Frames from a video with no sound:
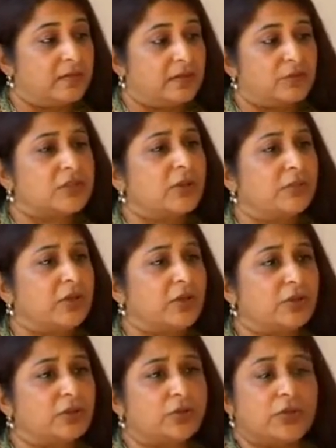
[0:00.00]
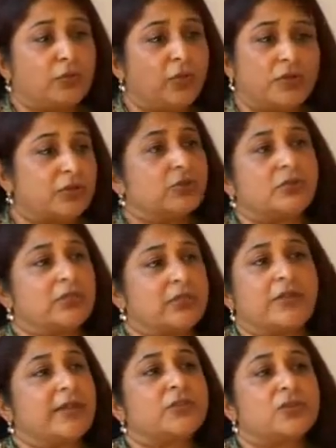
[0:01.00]
there were some girls who didn't want to
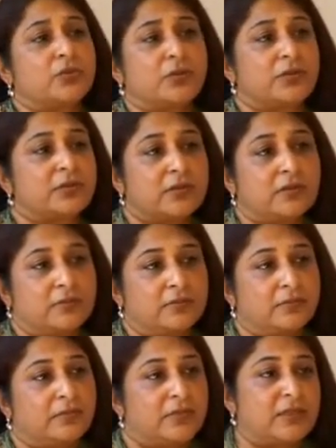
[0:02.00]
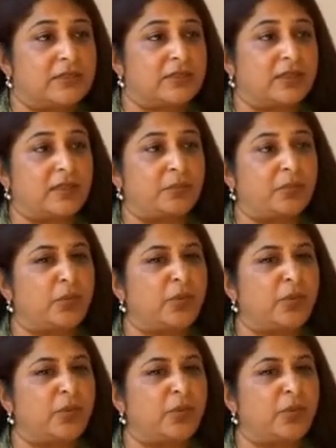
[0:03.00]
sit next to us, things like that.